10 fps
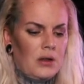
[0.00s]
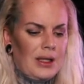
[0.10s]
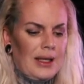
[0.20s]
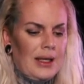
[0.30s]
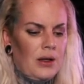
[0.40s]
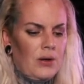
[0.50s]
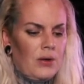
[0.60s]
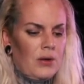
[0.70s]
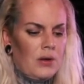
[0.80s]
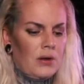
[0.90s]

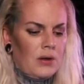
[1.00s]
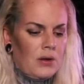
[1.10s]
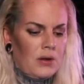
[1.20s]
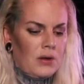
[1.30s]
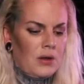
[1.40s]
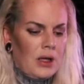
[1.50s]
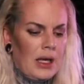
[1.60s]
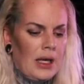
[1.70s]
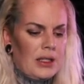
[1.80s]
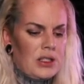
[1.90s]
here.
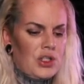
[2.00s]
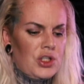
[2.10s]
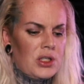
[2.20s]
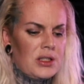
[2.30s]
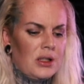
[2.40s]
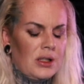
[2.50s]
It's just